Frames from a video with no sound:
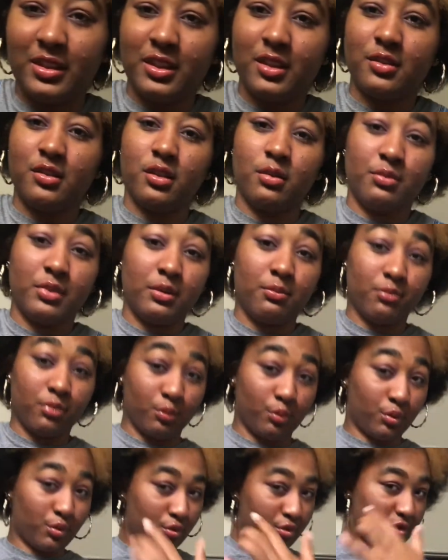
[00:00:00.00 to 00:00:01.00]
them to look up
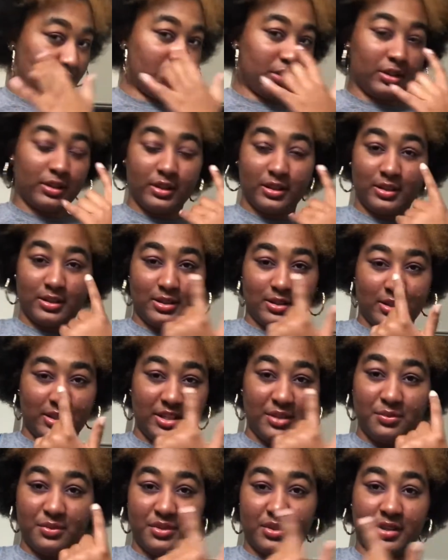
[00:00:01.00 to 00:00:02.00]
pictures like for
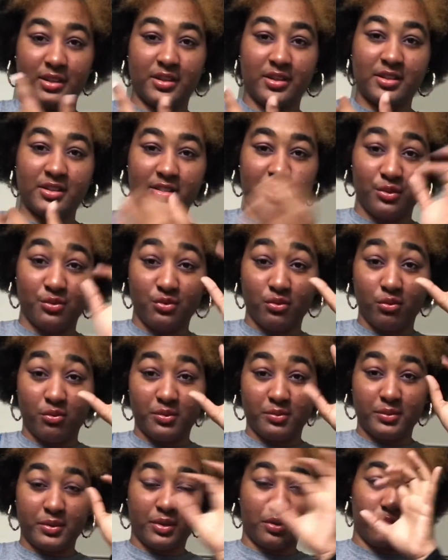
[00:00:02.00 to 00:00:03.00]
reference size. Like old
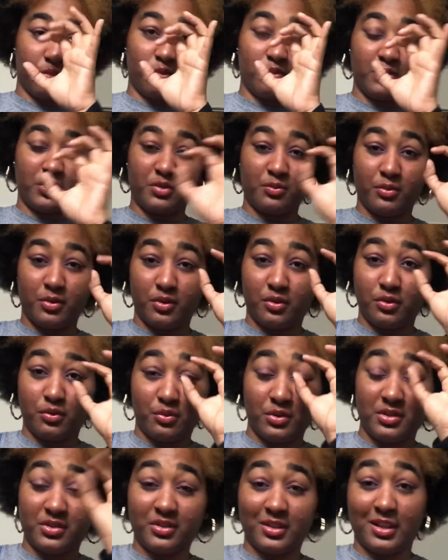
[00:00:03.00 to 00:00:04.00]
lady have like smaller
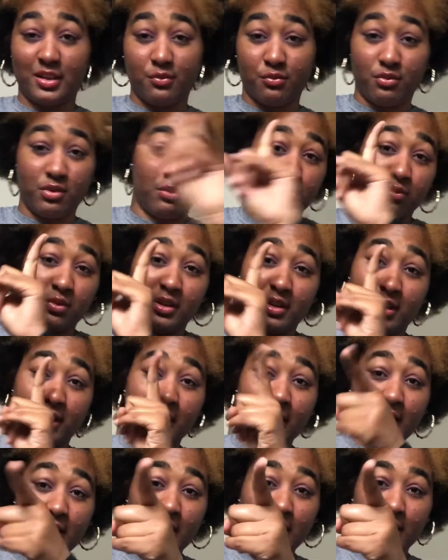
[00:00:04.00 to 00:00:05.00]
ones looking one way.
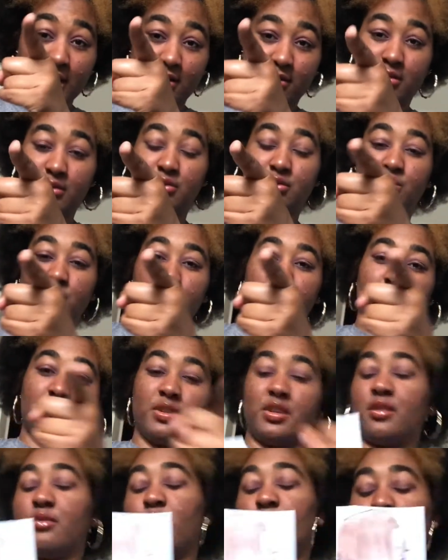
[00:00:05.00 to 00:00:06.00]
It was supposed to be
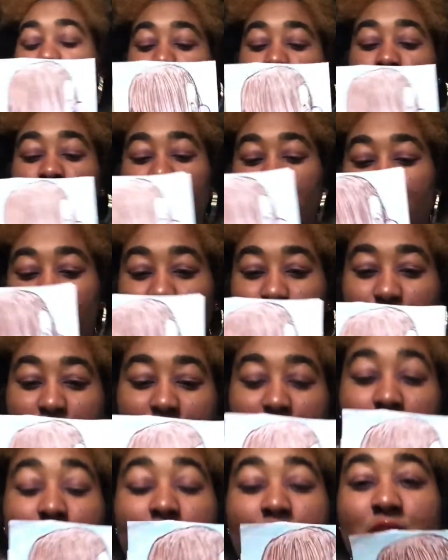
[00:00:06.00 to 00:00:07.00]
looking another way.
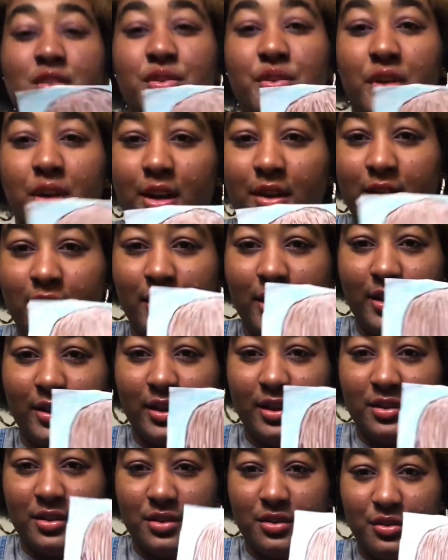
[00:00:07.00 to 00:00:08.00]
So I like
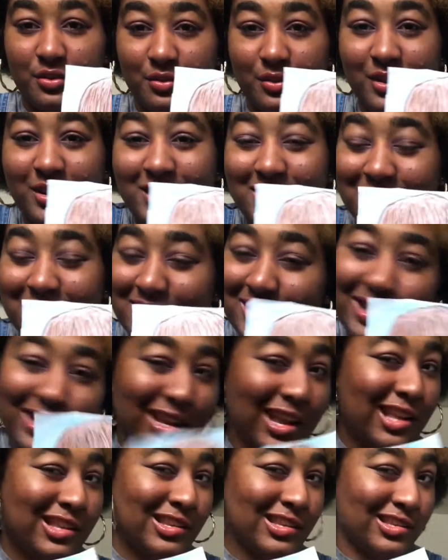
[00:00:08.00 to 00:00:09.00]
to do
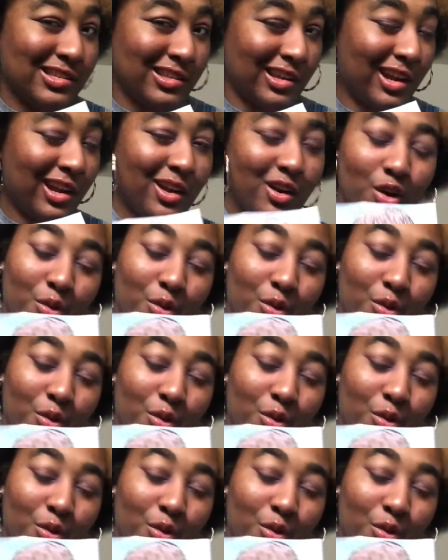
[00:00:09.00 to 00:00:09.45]
it's a style,